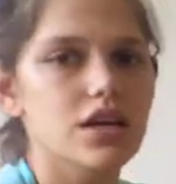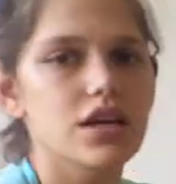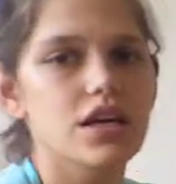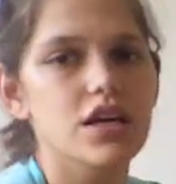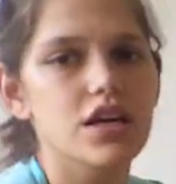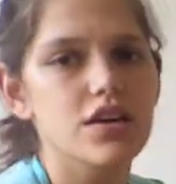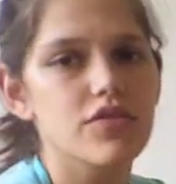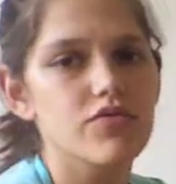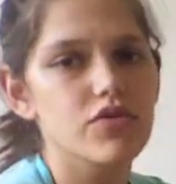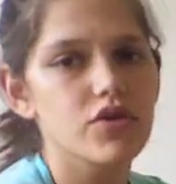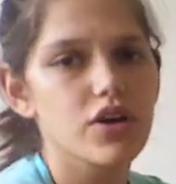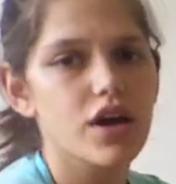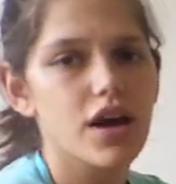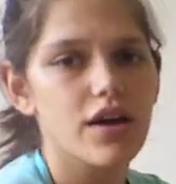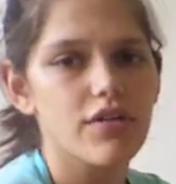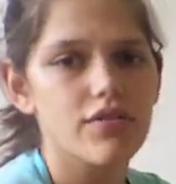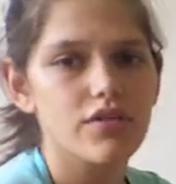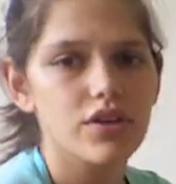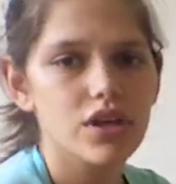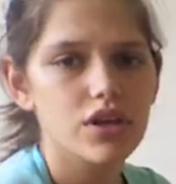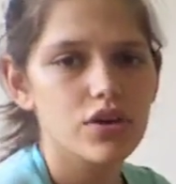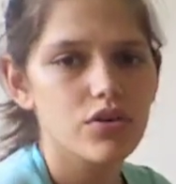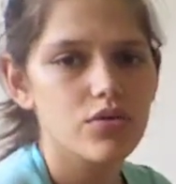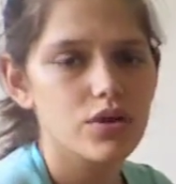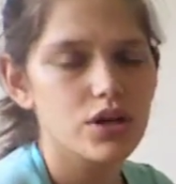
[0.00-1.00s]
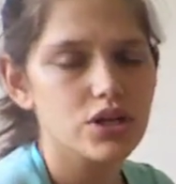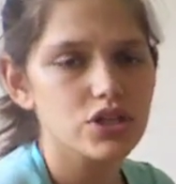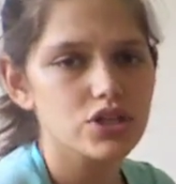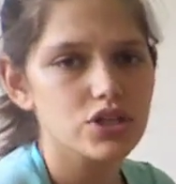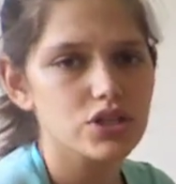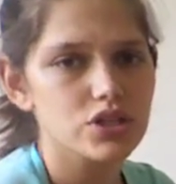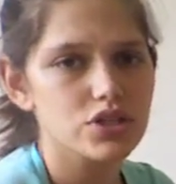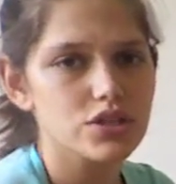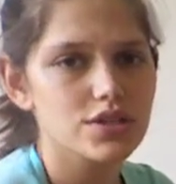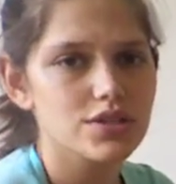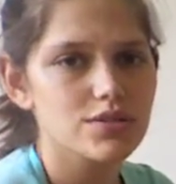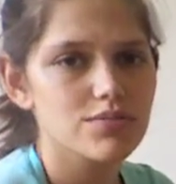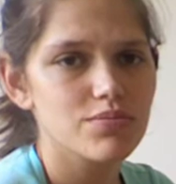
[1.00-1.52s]
If you have any
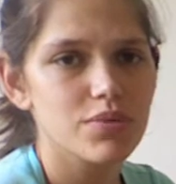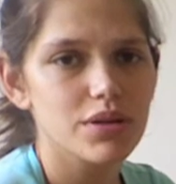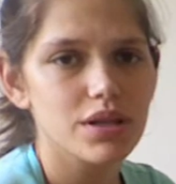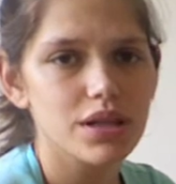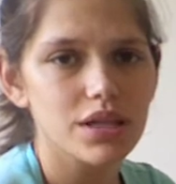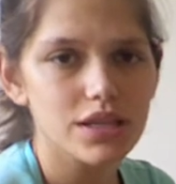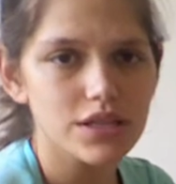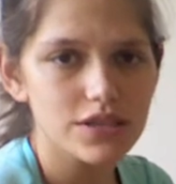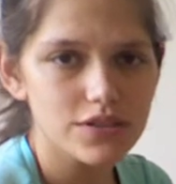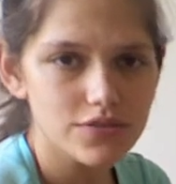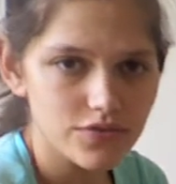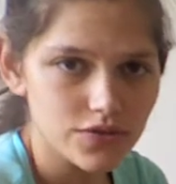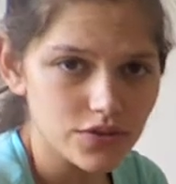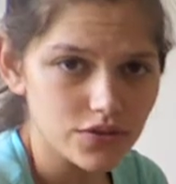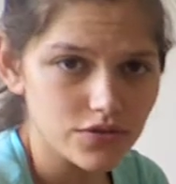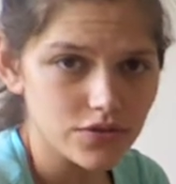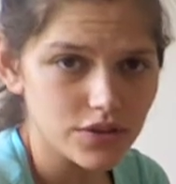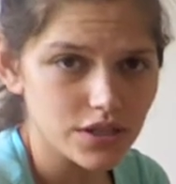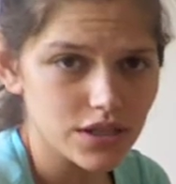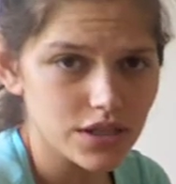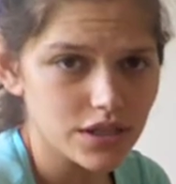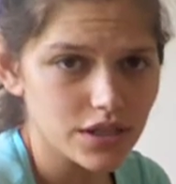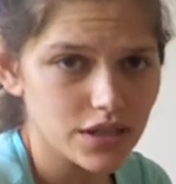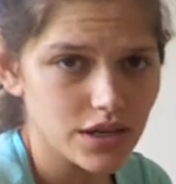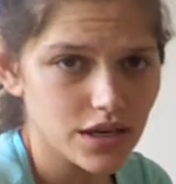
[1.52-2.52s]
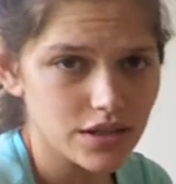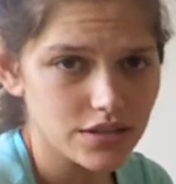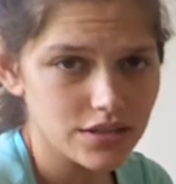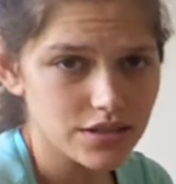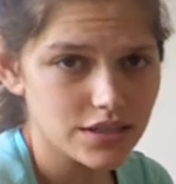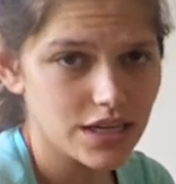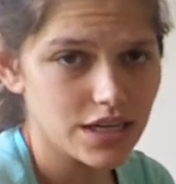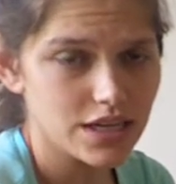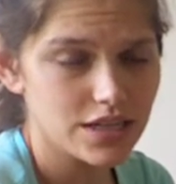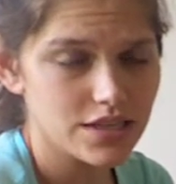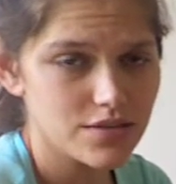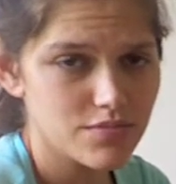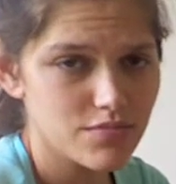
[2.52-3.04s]
questions, please feel free to
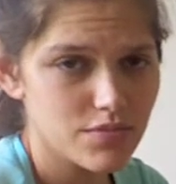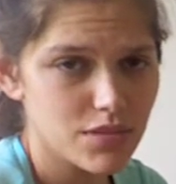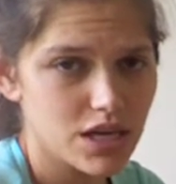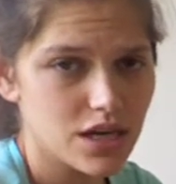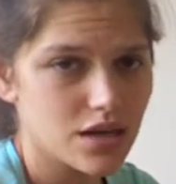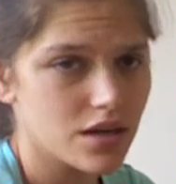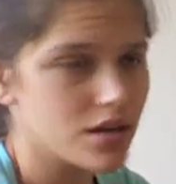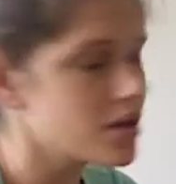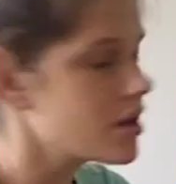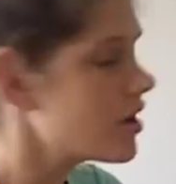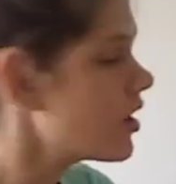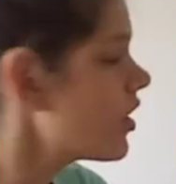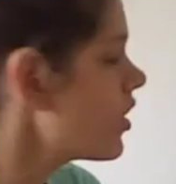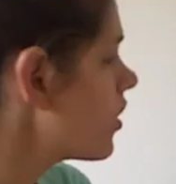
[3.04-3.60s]
contact me,